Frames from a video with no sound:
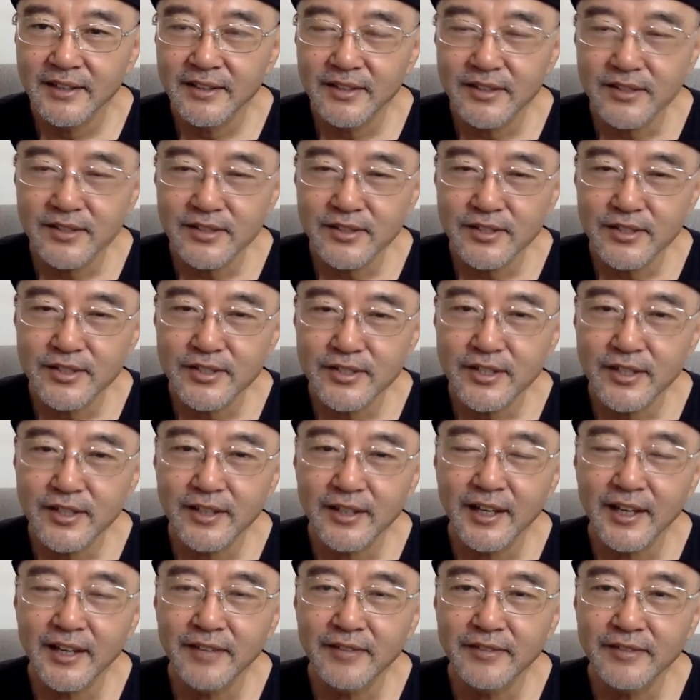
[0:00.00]
this Christian
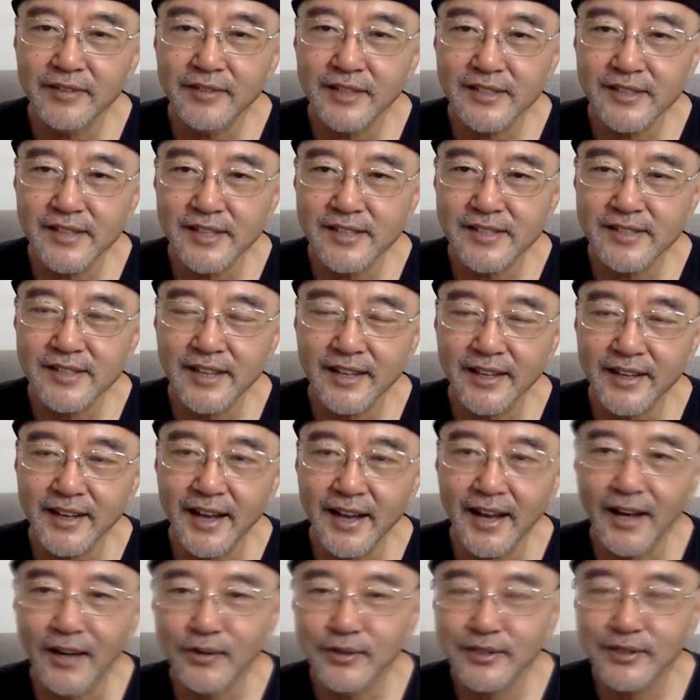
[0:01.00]
life that's inside
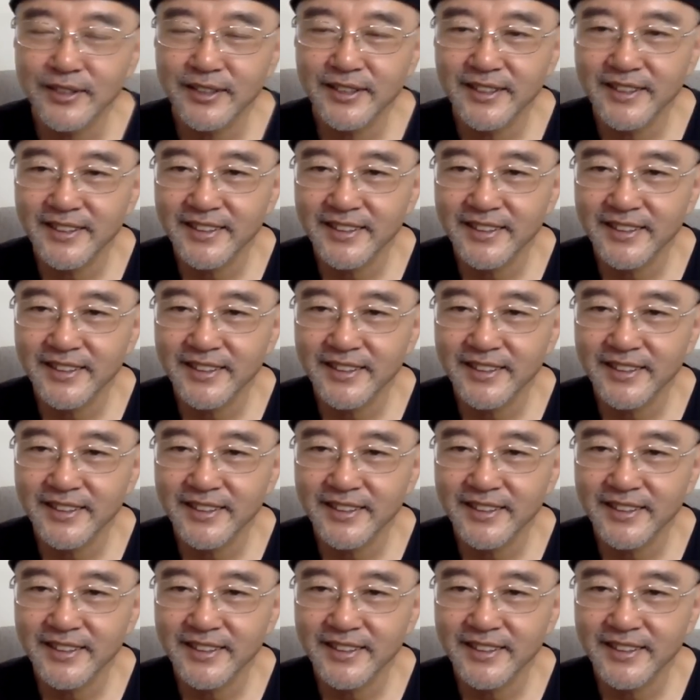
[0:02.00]
out,